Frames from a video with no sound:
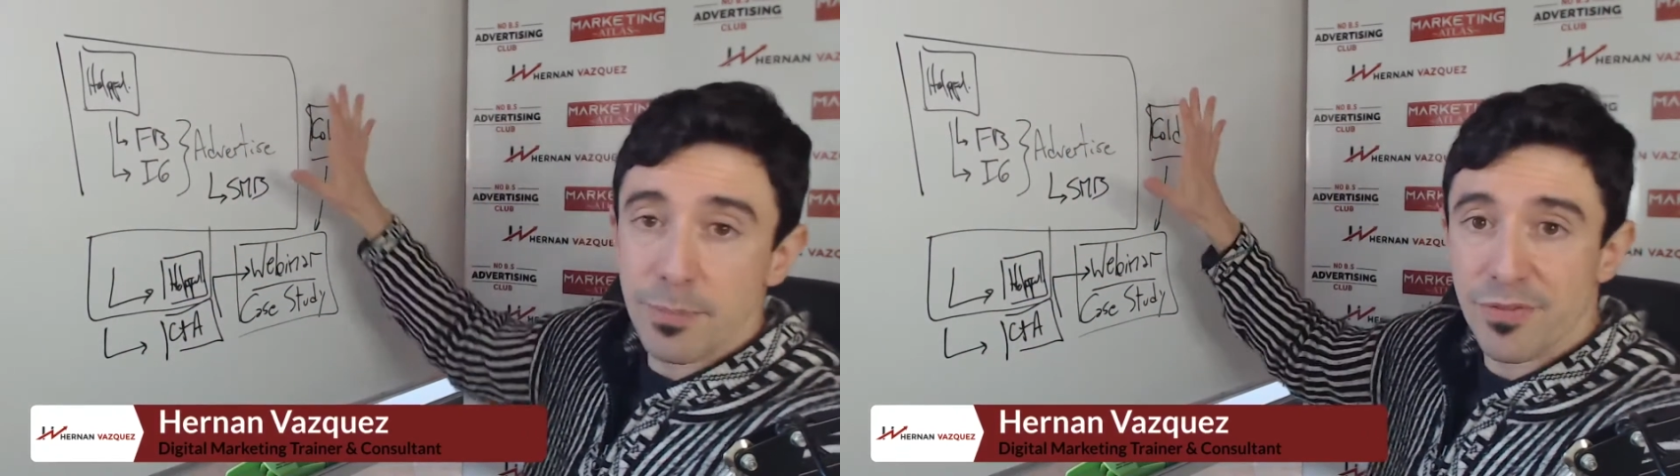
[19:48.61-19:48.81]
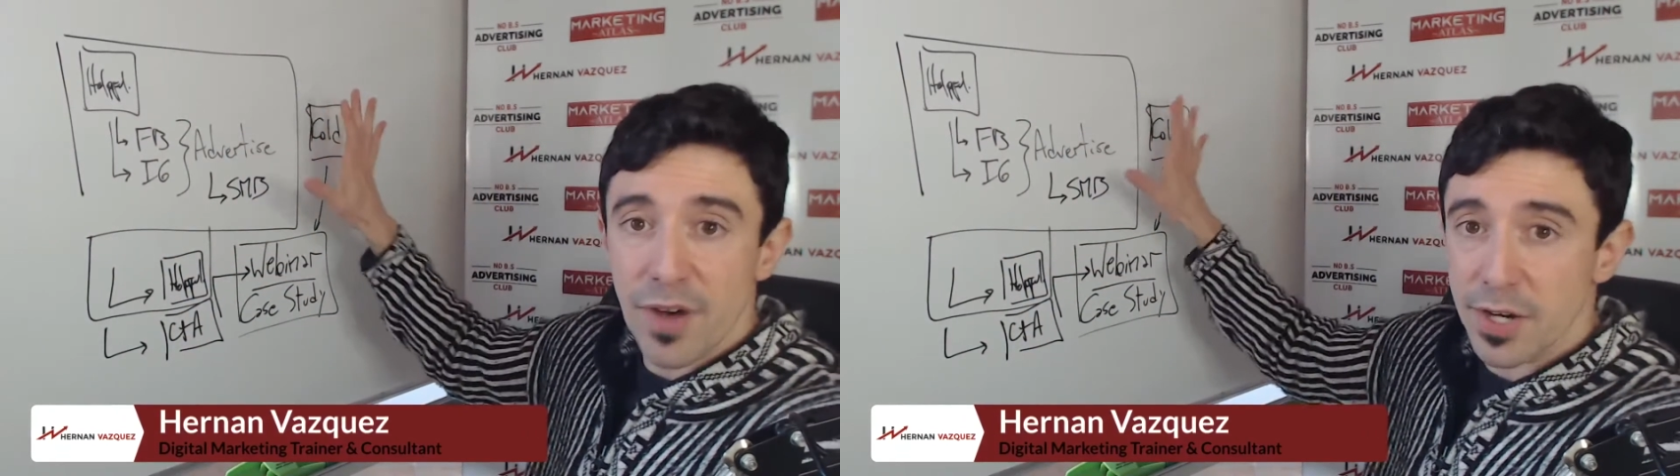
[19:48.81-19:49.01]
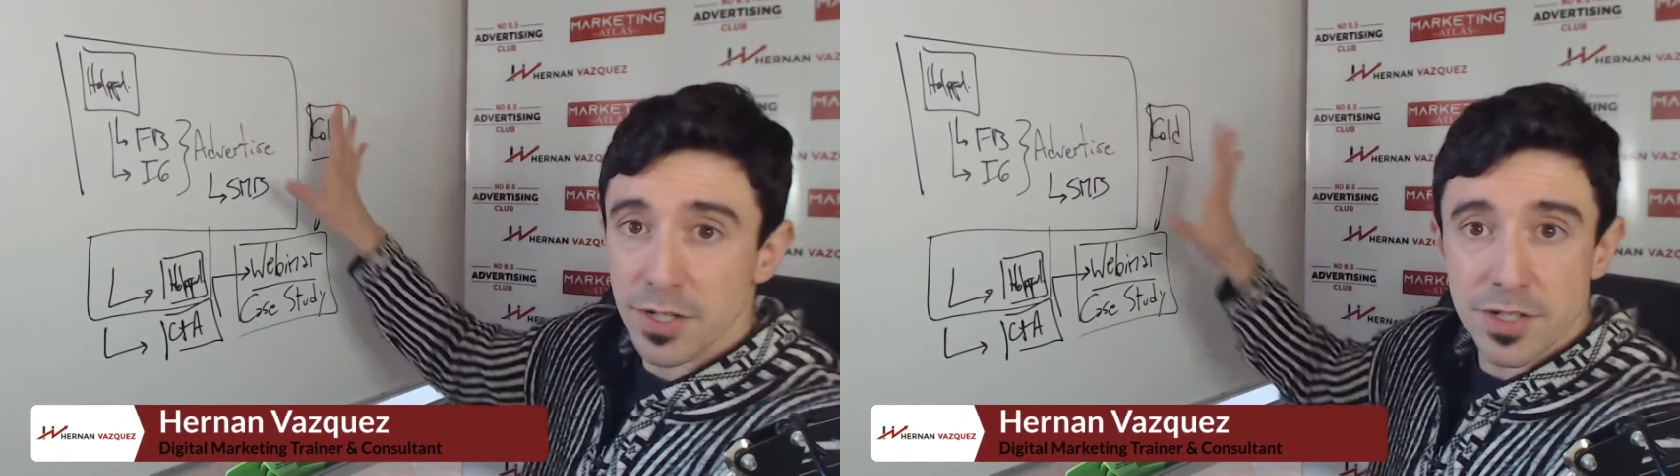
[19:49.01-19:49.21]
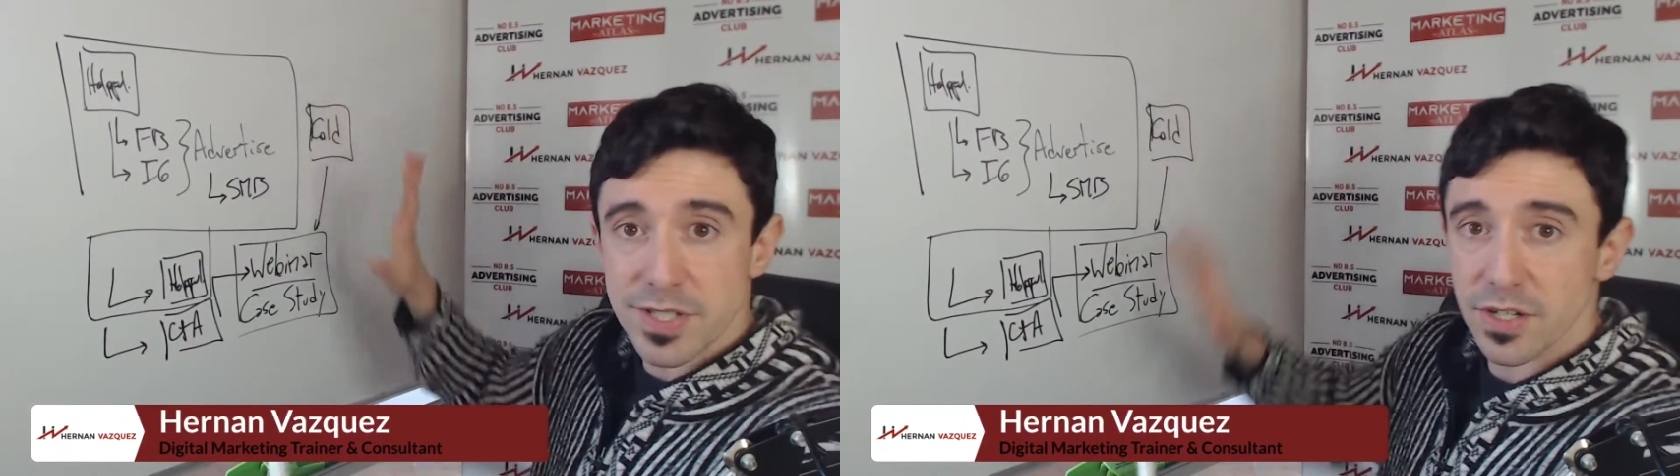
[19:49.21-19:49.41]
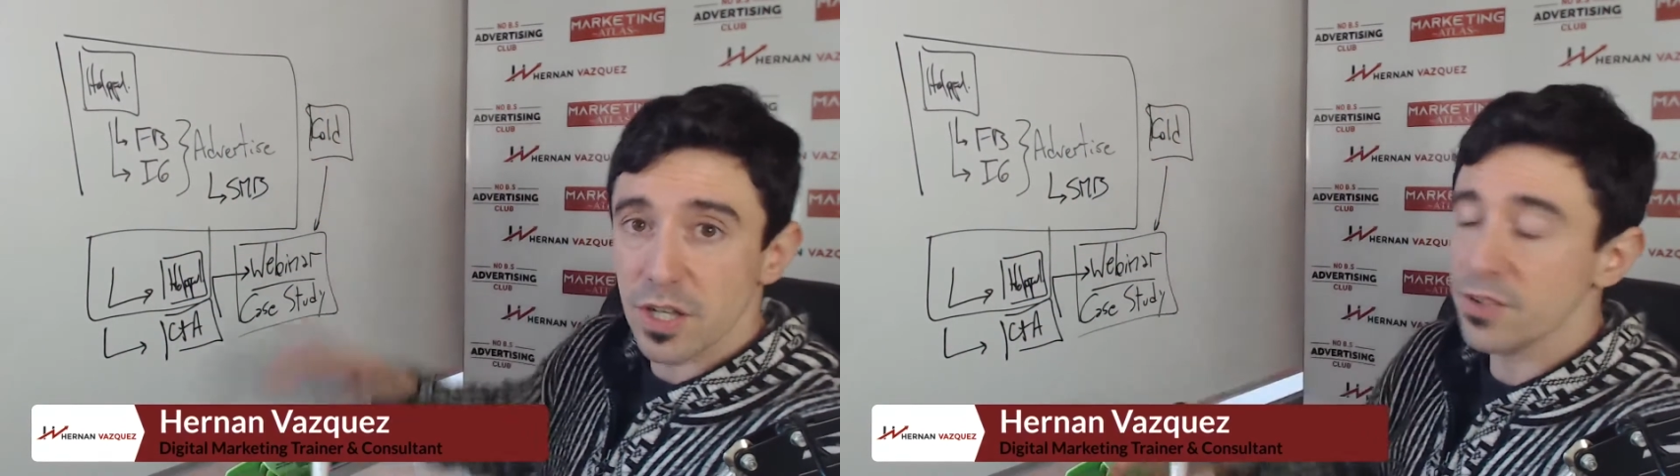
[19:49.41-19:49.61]
of funnels
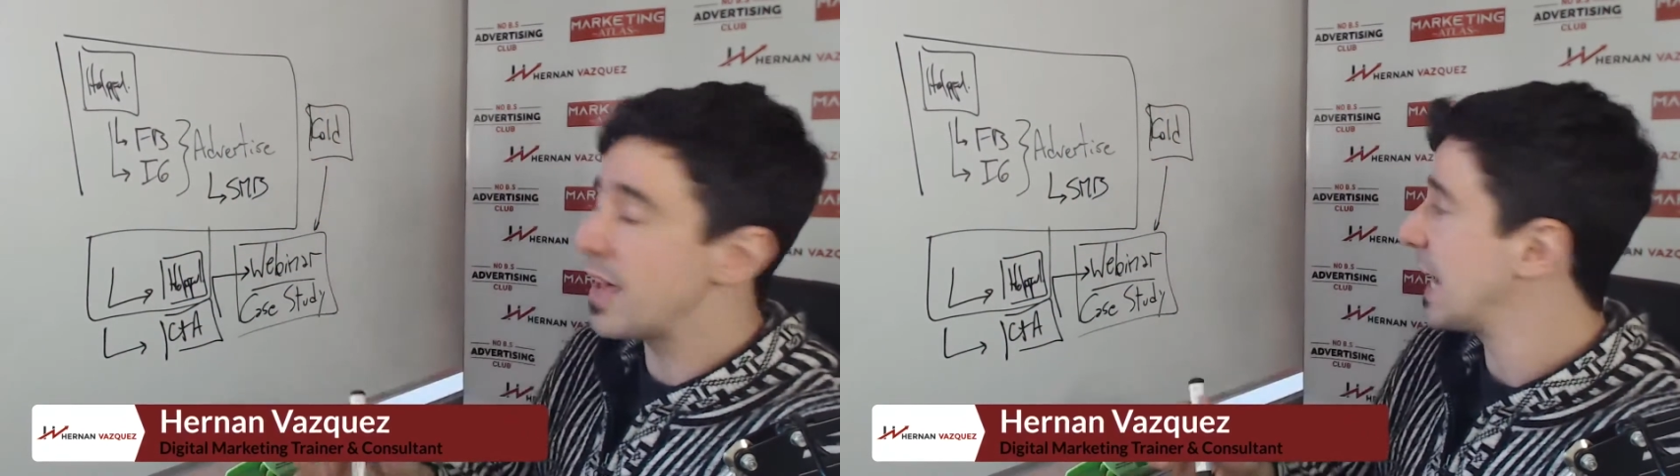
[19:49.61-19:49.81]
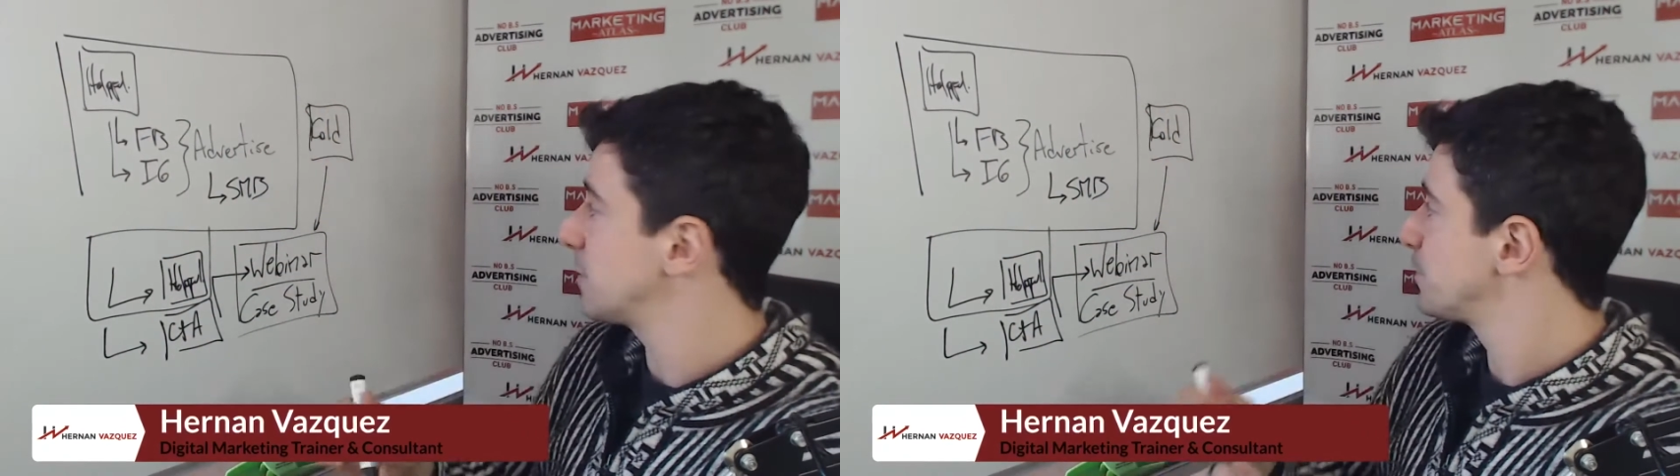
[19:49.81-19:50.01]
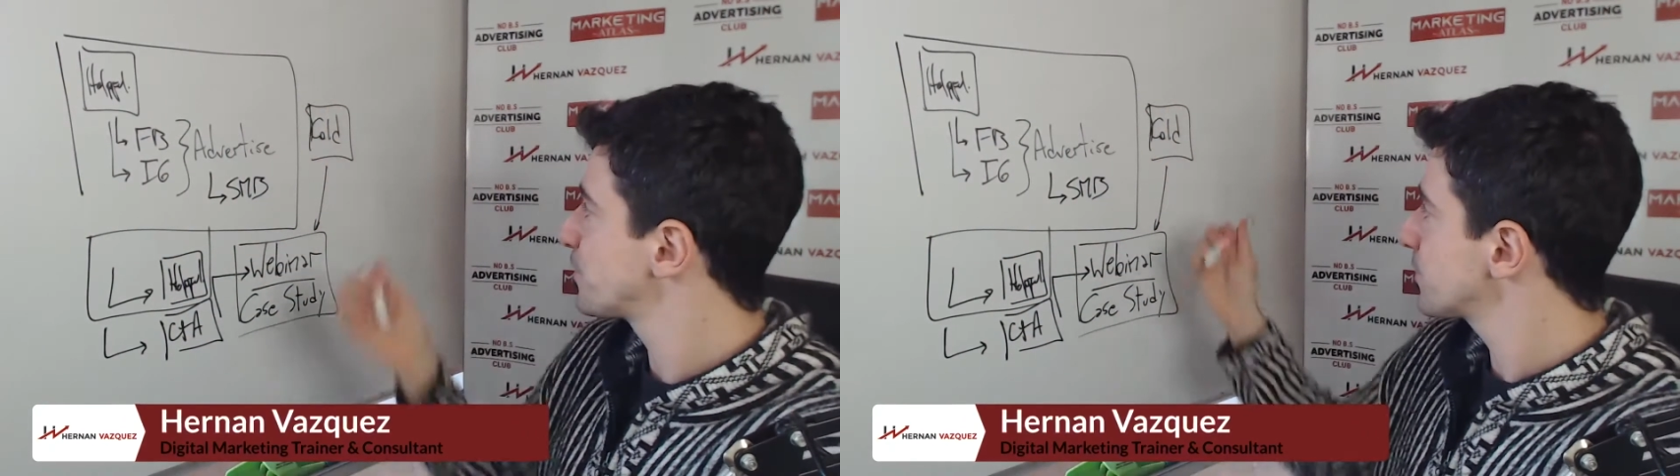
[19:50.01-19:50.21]
and all of that,